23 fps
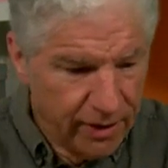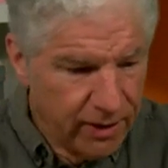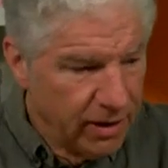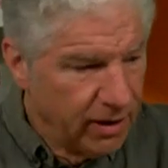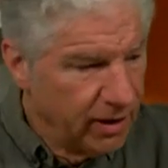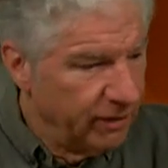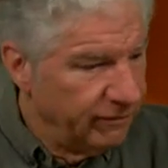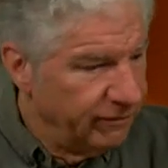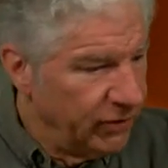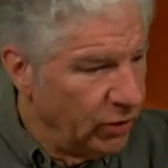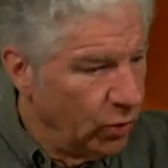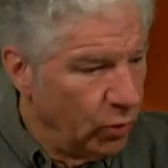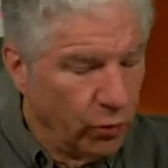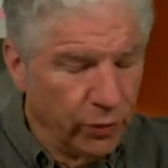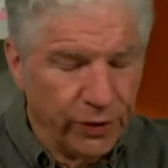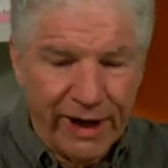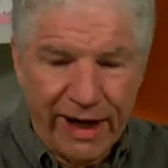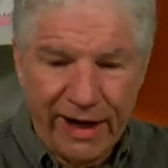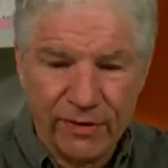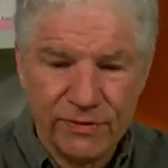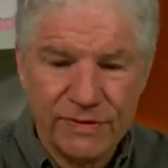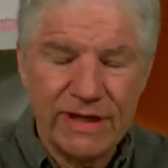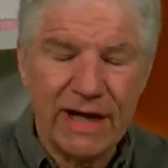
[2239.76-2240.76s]
of the old
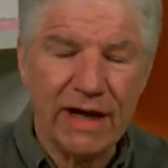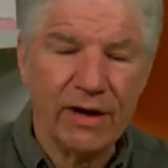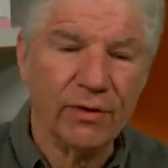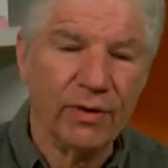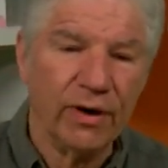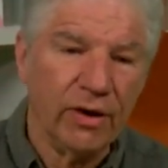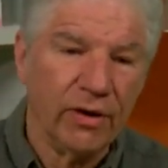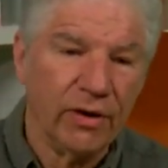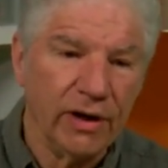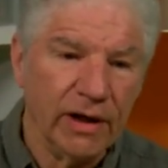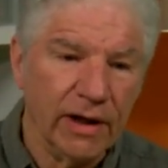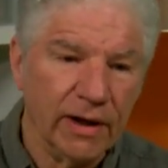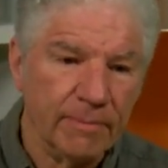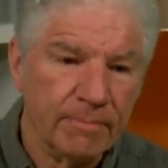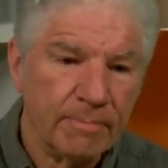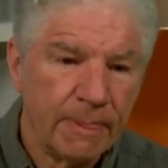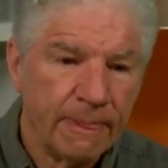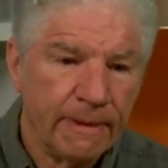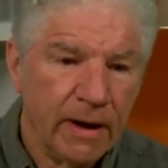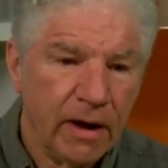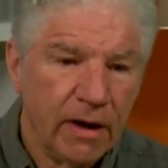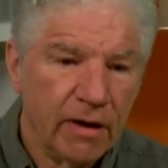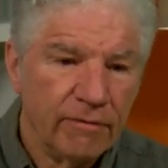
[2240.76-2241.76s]
downtown area
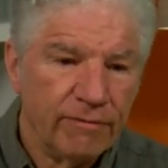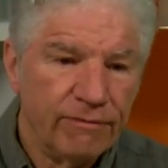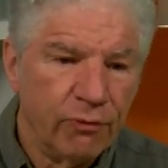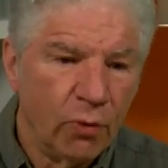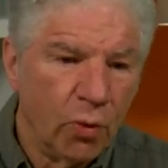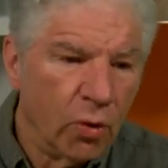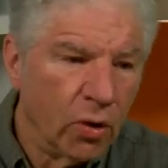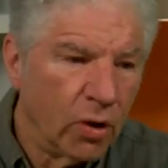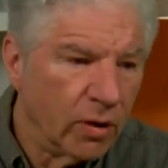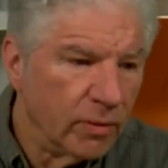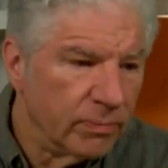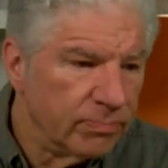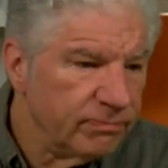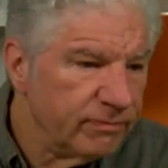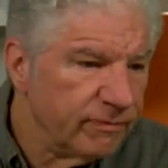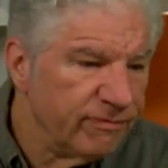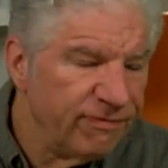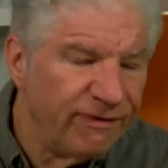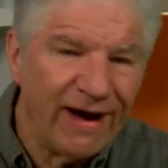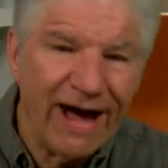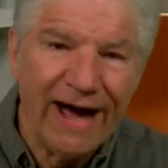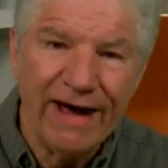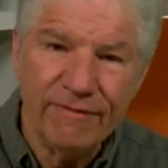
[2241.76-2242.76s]
for
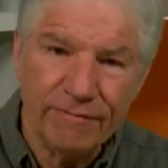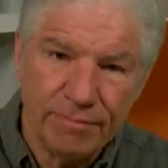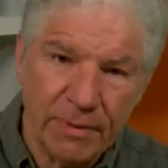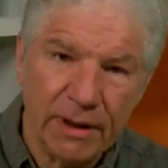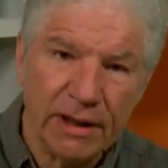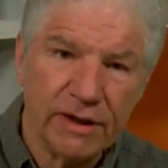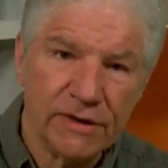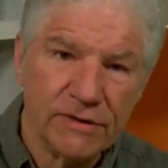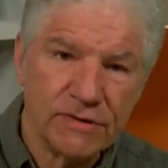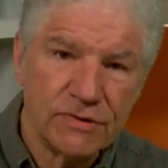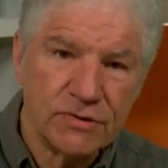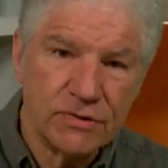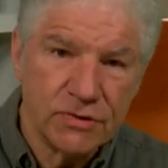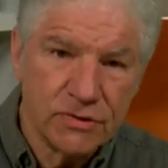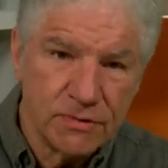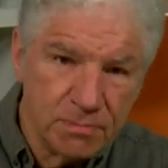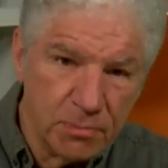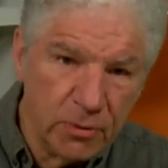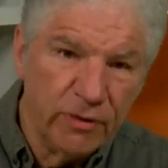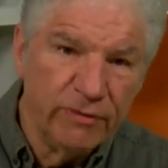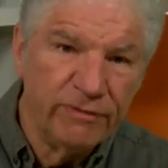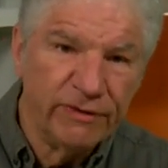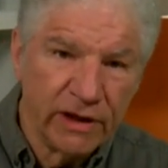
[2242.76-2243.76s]
five minutes, just
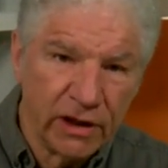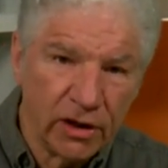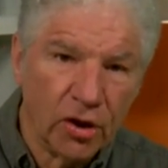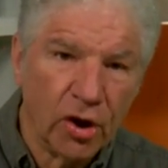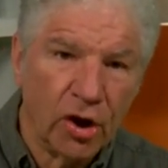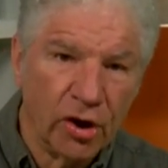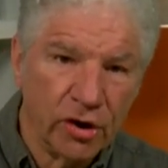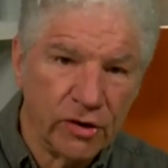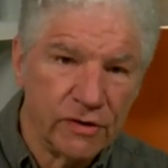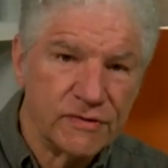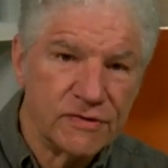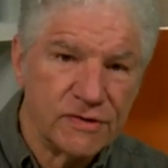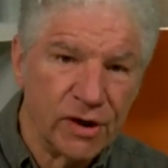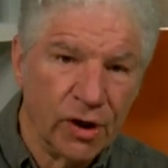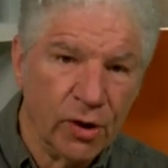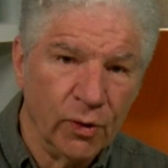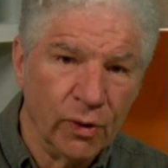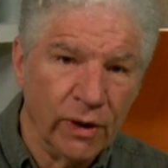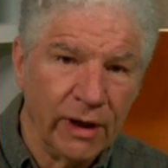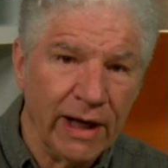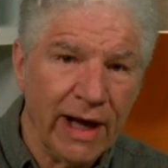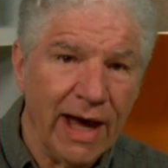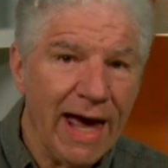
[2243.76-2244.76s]
moving along
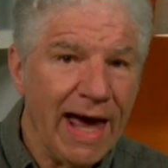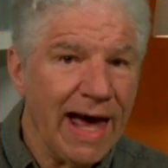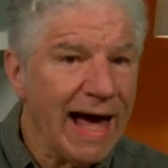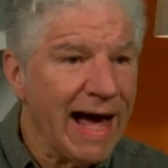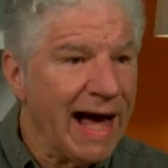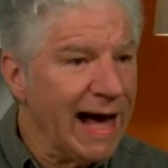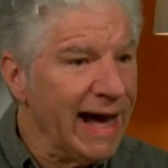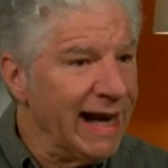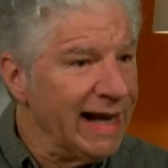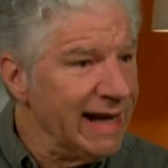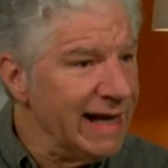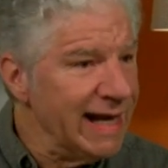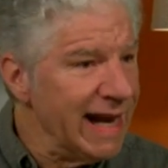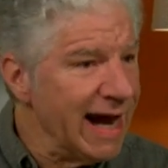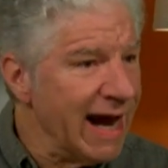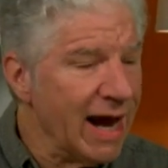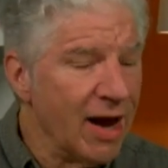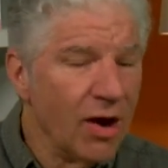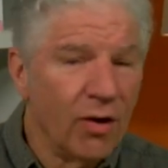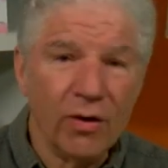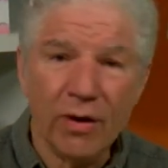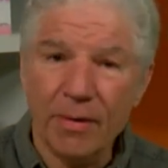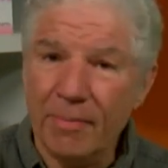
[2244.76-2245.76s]
slowly. I
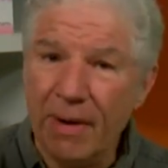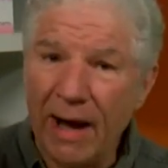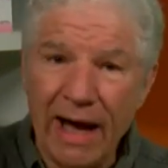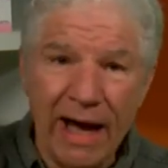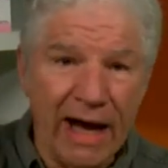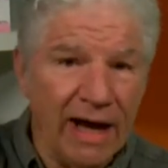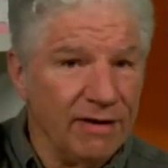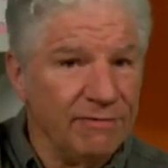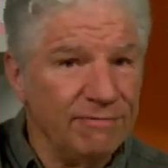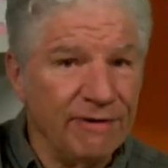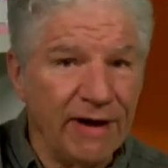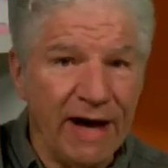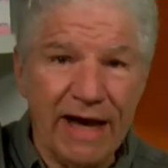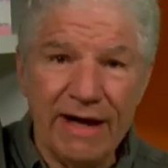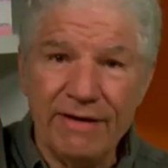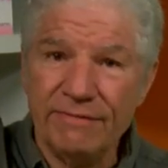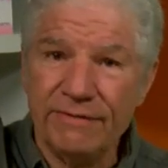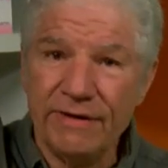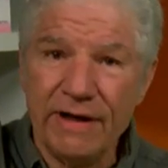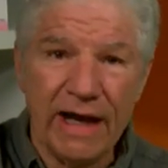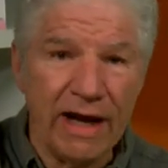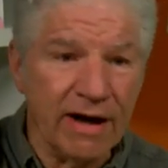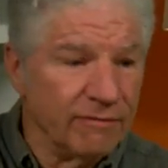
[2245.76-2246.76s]
now am high
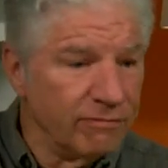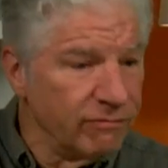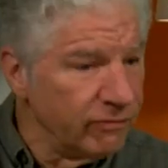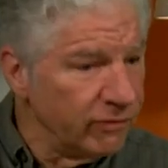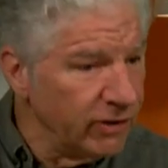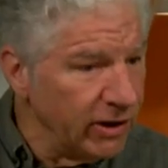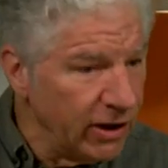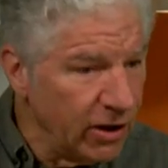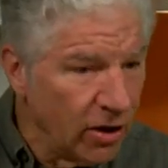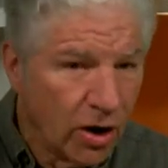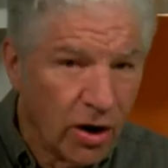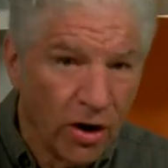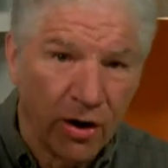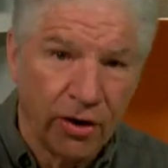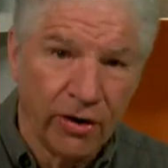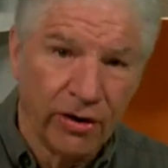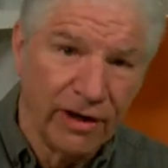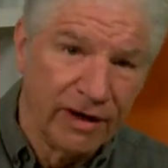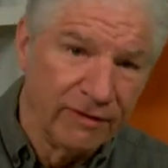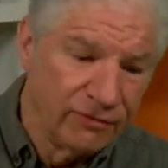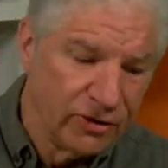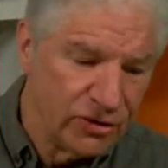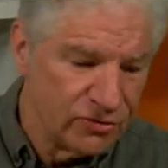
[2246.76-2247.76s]
fiving every car and
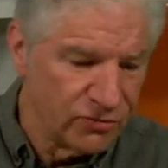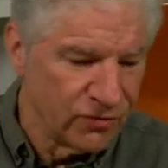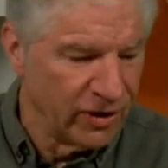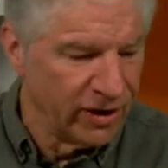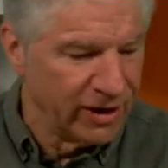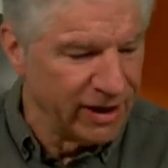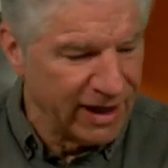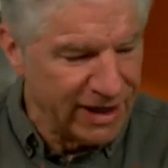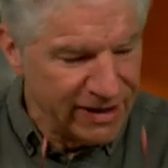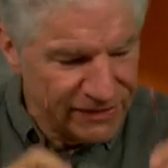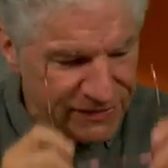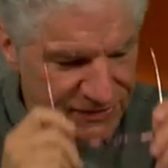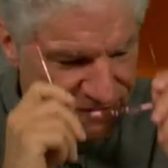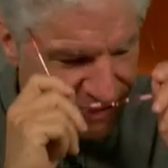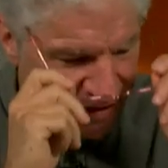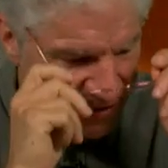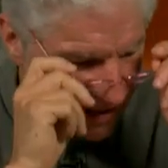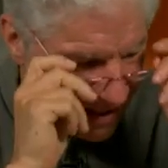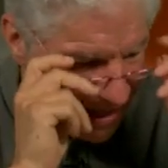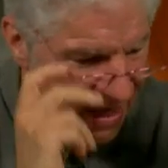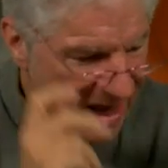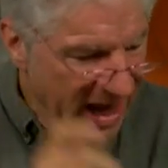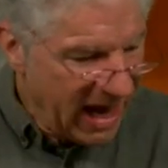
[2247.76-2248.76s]
every truck I see.
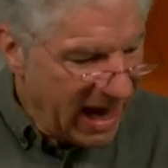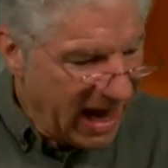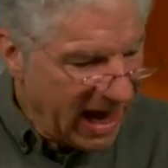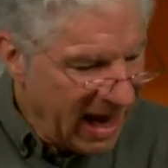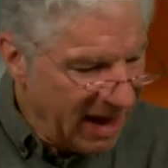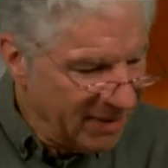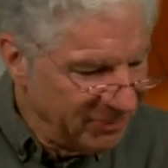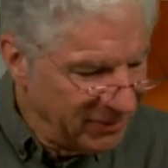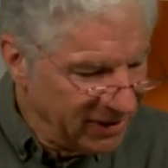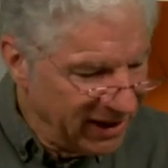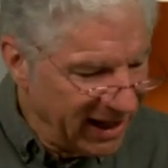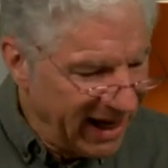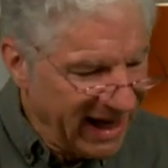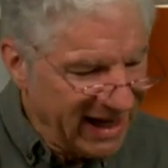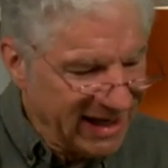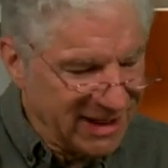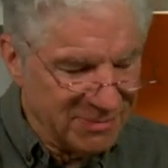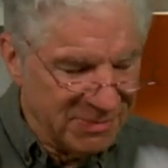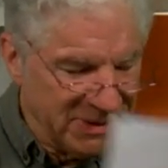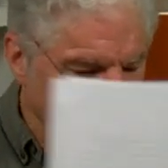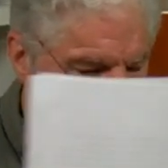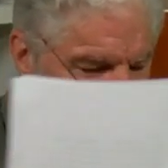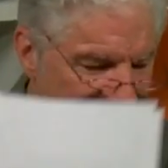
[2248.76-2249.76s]
I'm glad to
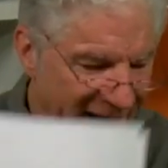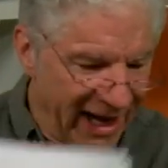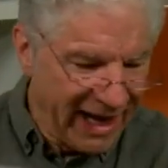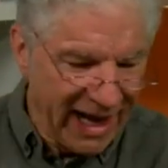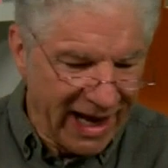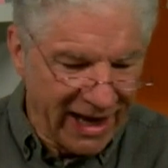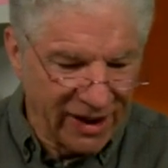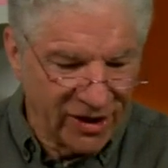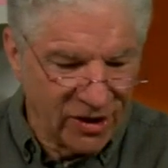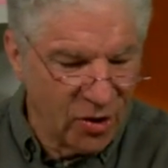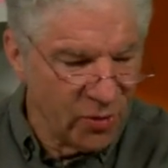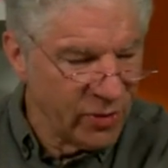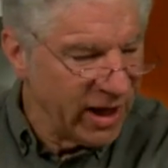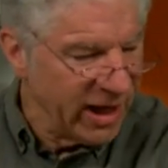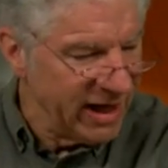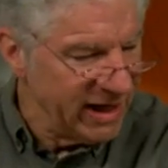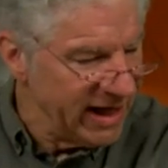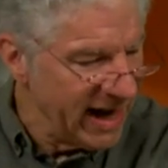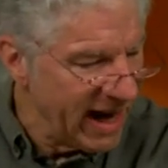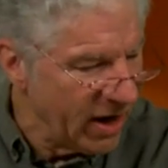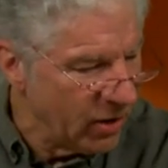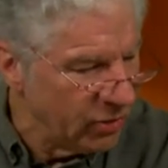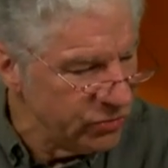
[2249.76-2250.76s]
be back at it. Okay,
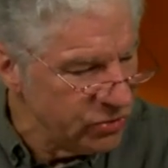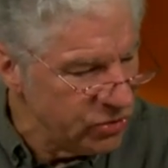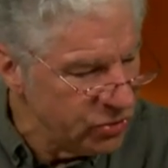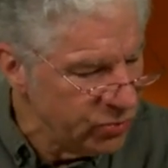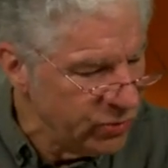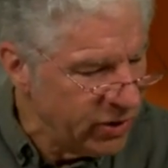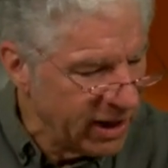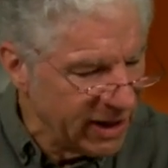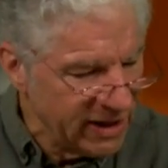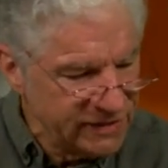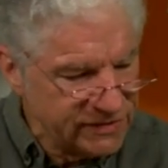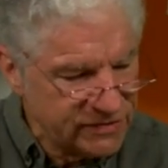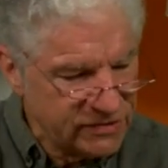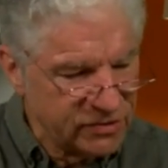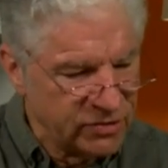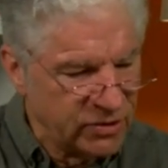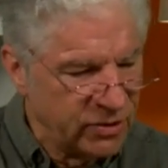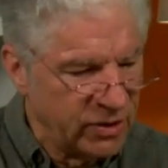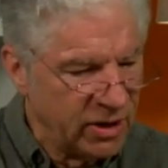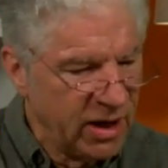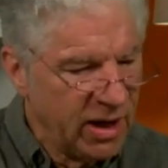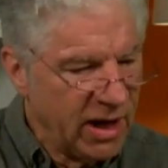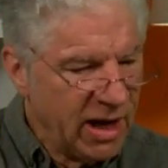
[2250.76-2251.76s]
now you guys turn.
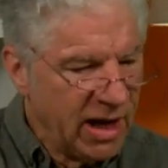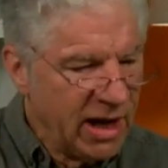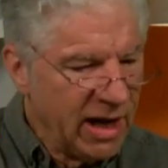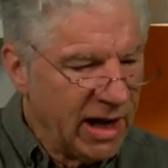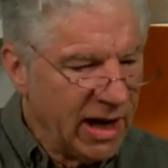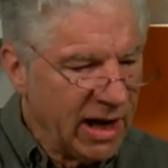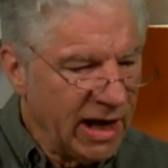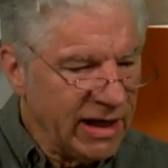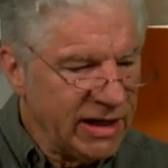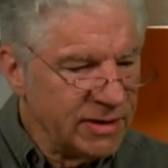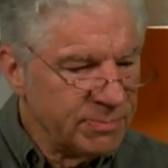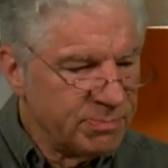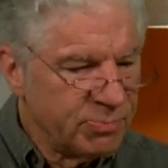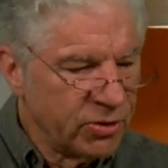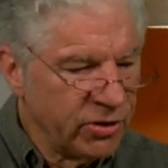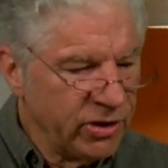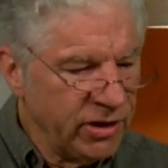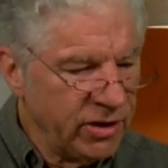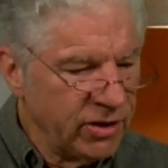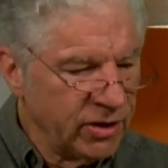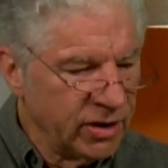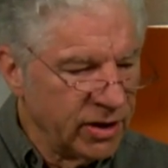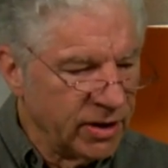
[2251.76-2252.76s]
I did pretty
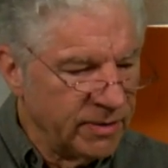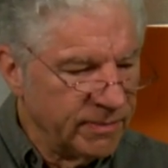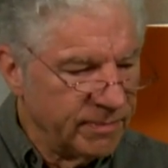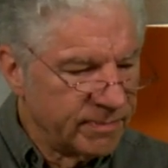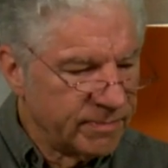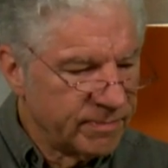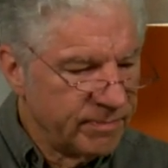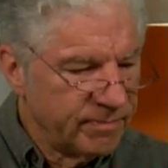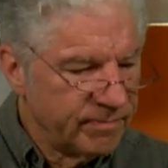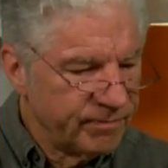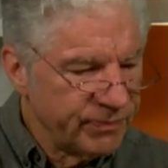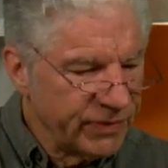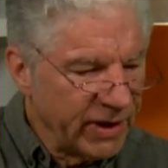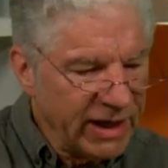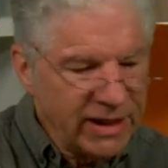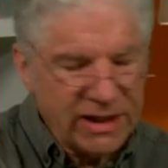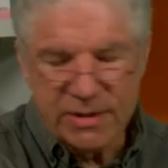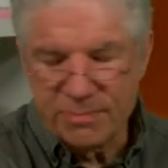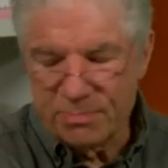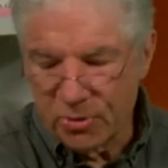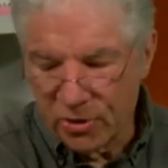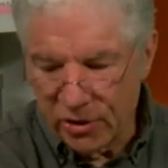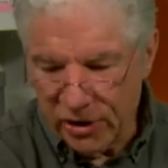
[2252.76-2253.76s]
good. I
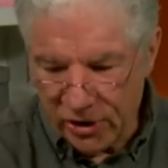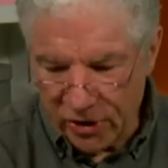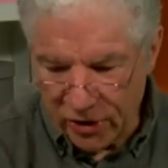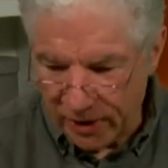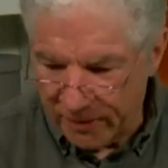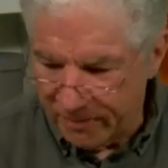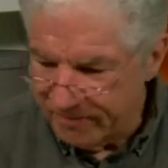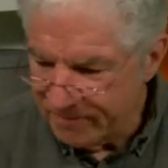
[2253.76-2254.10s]
did pretty good.